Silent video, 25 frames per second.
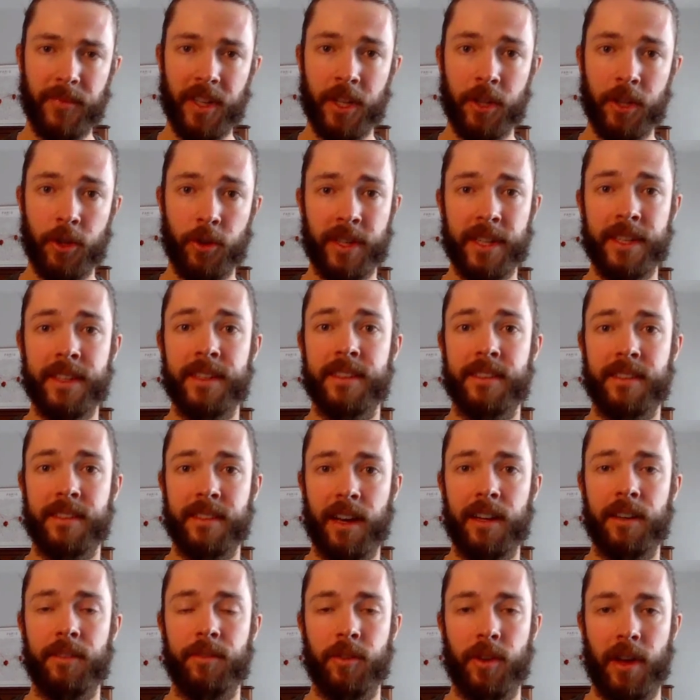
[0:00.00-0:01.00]
you can
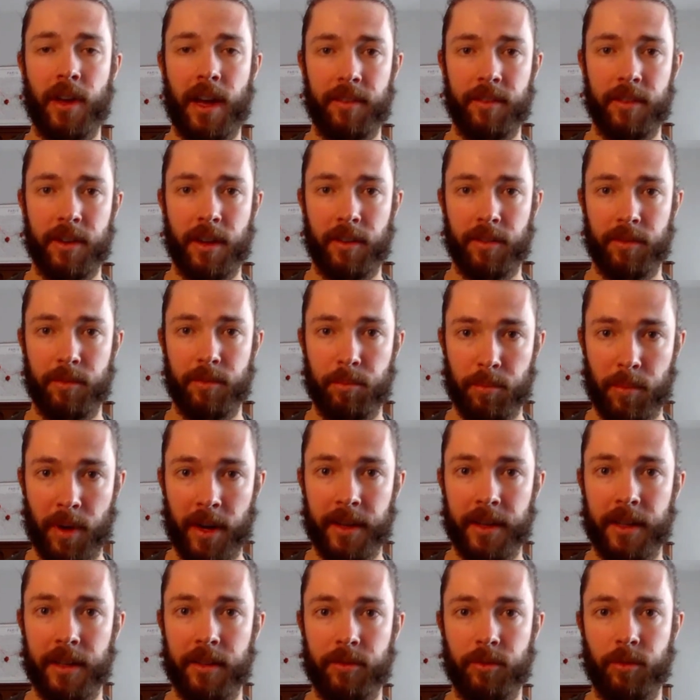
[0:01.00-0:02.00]
decide if you have enough
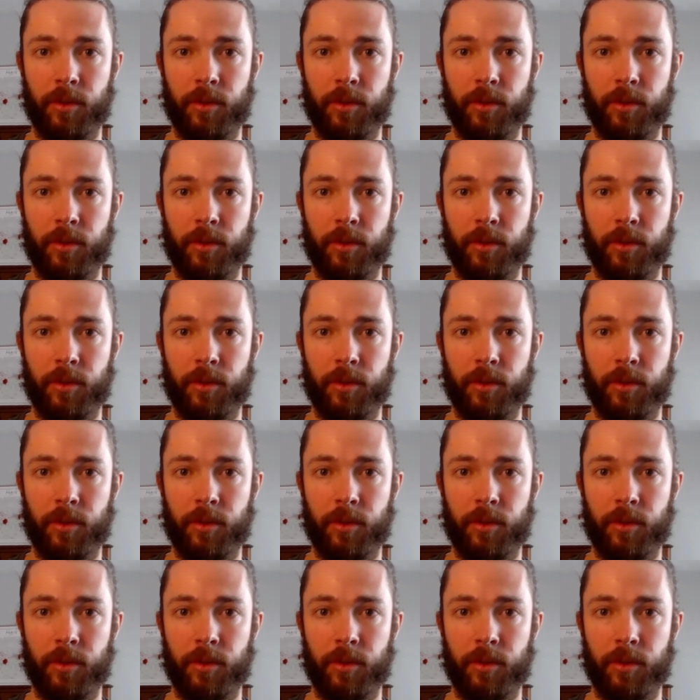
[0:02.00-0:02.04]
money